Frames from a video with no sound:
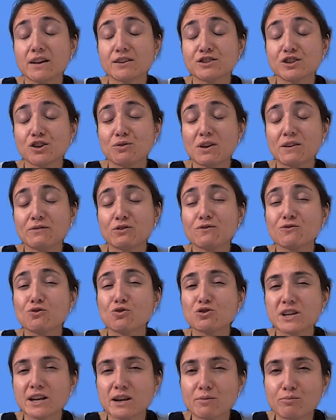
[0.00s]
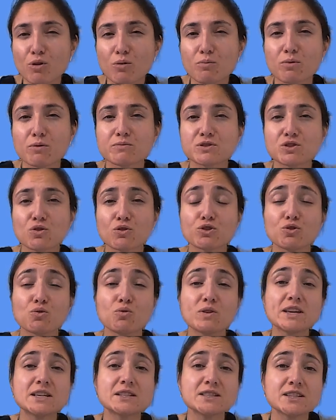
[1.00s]
so if you've got any problems on
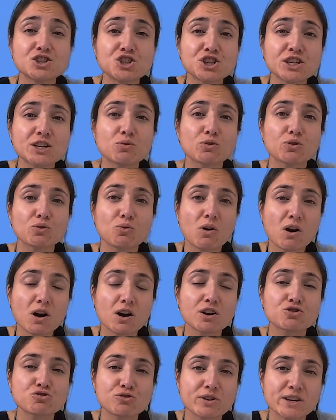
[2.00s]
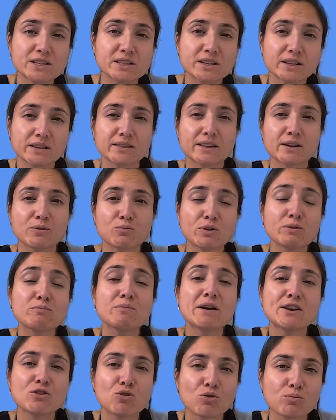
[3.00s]
your ECG or your heart tracing, then we
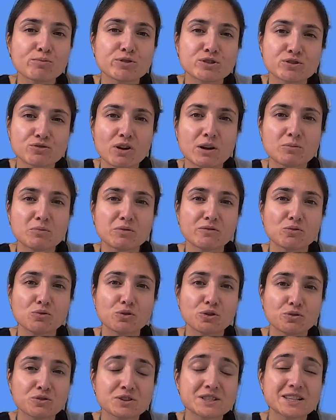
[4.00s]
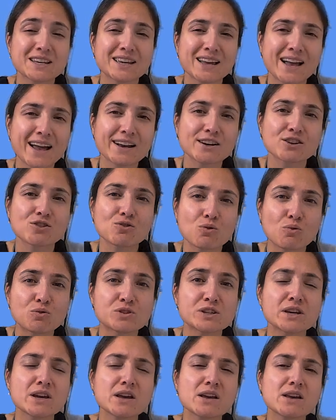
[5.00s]
may not prescribe it for you because it can
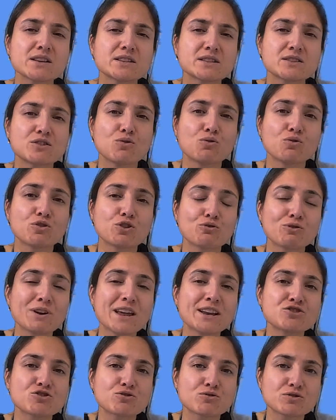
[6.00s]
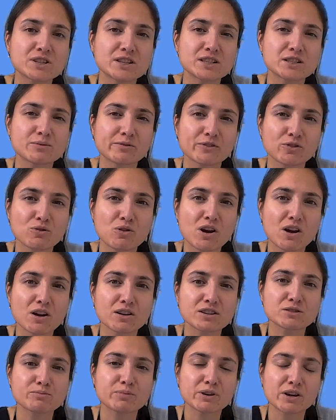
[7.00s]
cause your electrical system of your
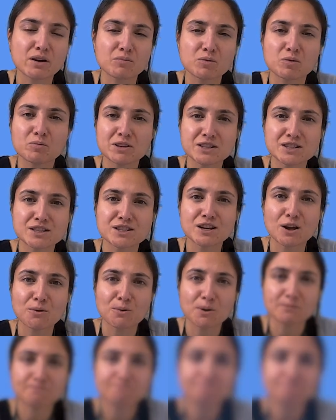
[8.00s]
heart to become a bit slower.